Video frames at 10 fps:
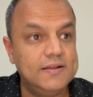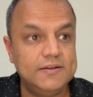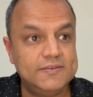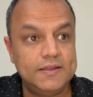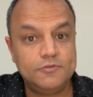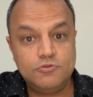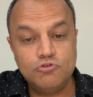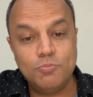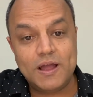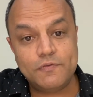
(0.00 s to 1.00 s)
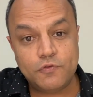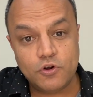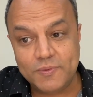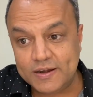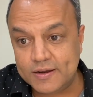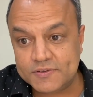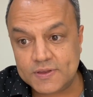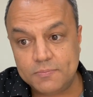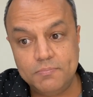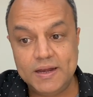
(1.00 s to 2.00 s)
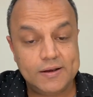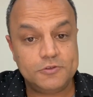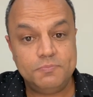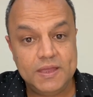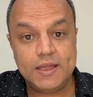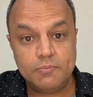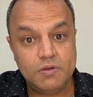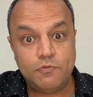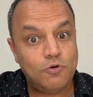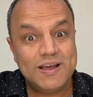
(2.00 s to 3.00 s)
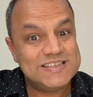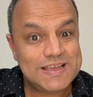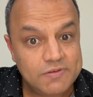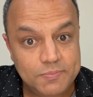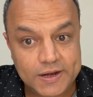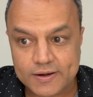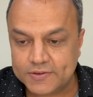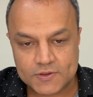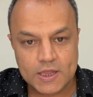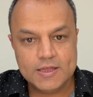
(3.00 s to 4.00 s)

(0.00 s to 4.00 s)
Let's say 2x4 matrix, and matrix B can be 4x7 matrix.